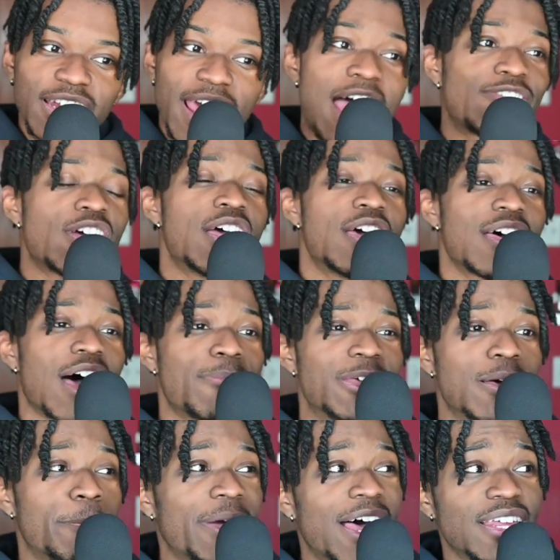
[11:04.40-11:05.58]
half. I mean,
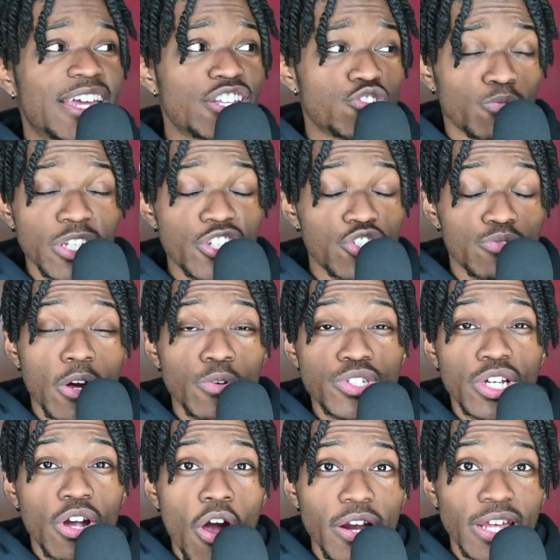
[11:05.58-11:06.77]
the Pelicans really struggled to
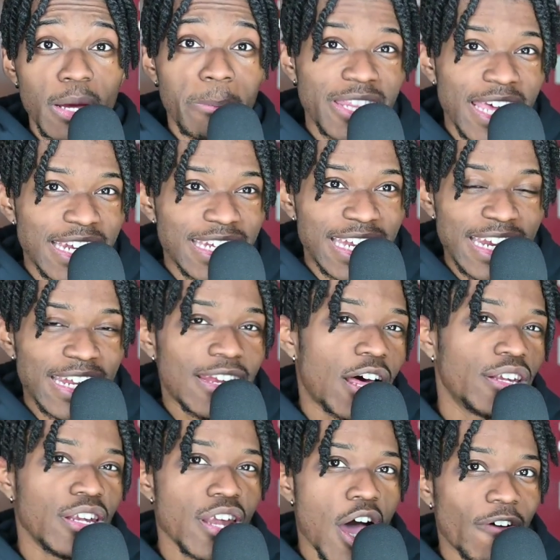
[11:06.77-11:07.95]
guard him, but they did it
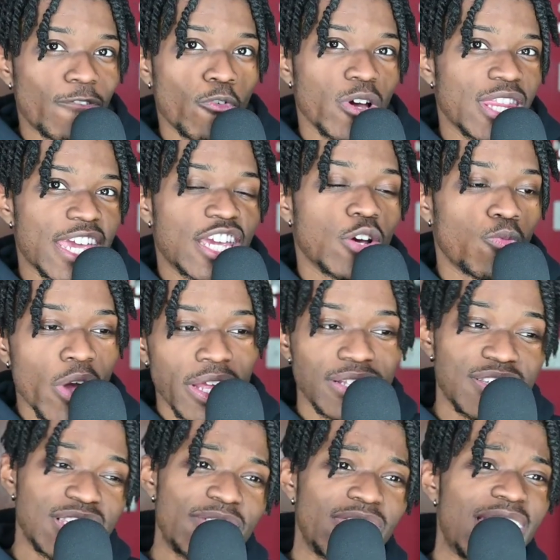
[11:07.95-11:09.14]
enough where they can win.
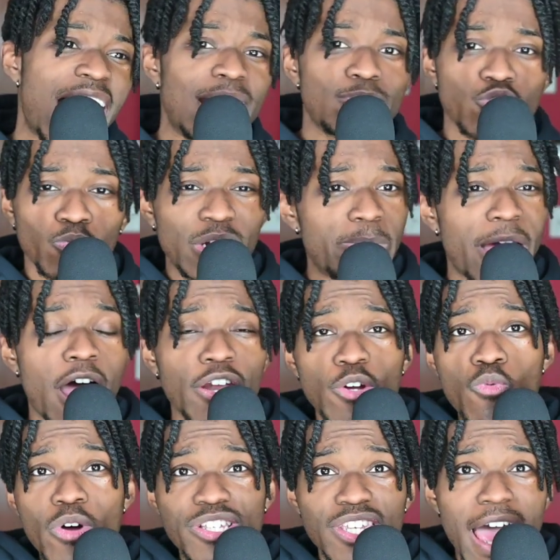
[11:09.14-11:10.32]
Steven Adams rebounding
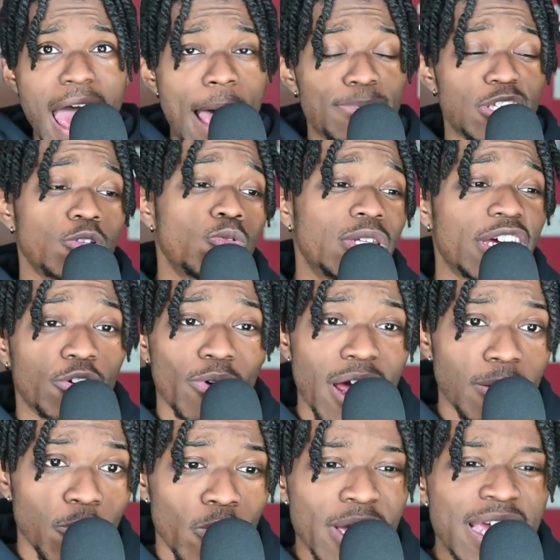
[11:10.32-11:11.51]
was absolutely
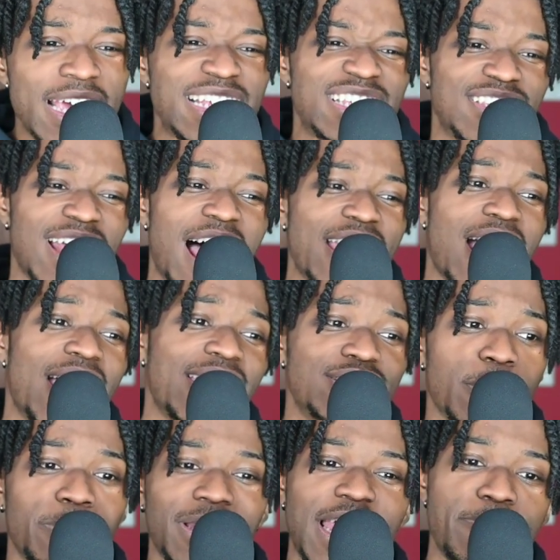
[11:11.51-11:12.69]
incredible. Zion as a
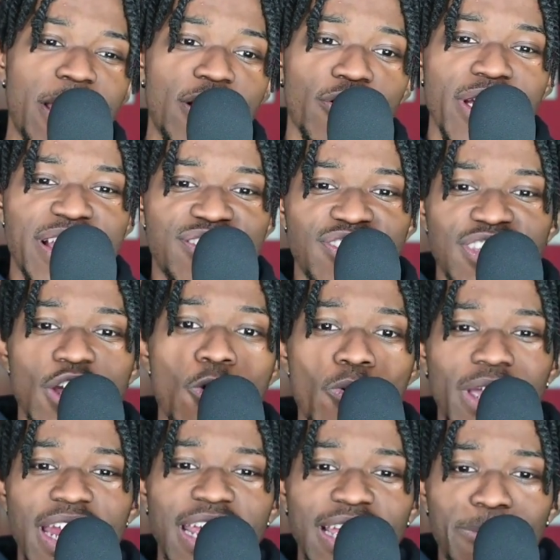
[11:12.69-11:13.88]
playmaker is still
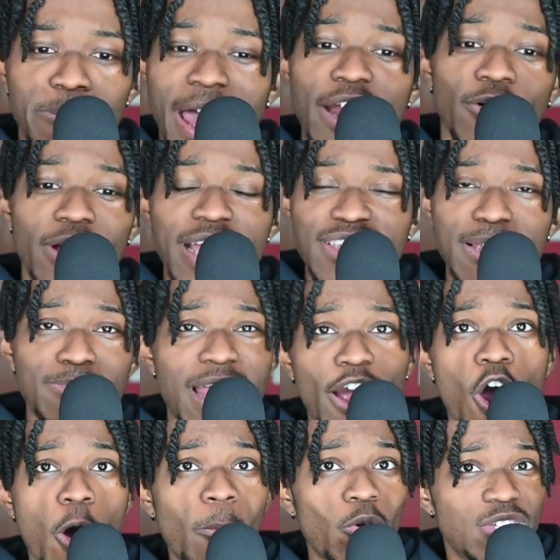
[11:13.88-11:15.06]
getting better. It seems like
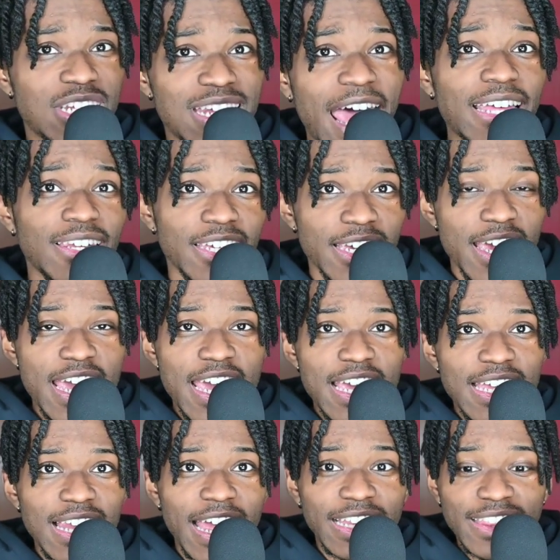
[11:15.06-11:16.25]
almost nightly
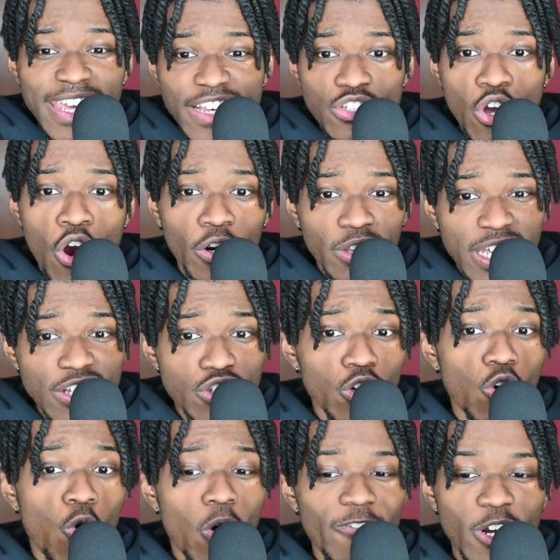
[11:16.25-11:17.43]
like things are things are
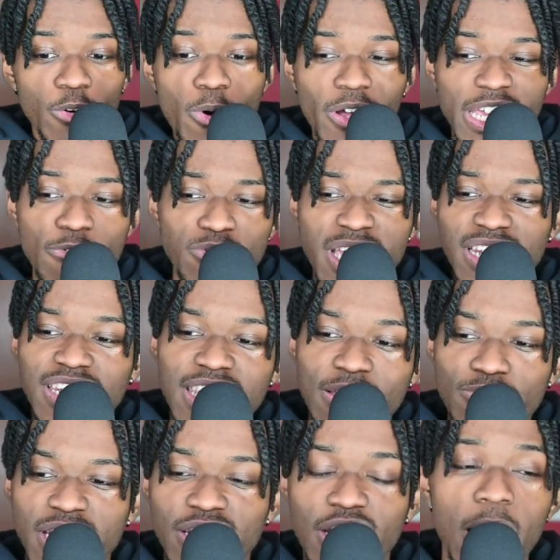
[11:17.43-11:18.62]
going very well. He was getting he was
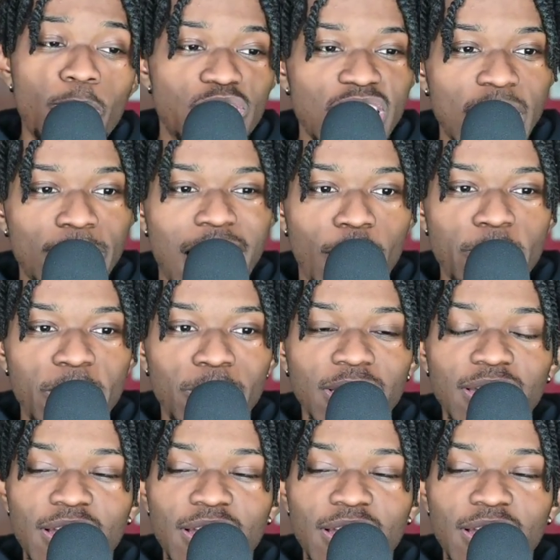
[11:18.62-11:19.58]
getting double teamed. I remember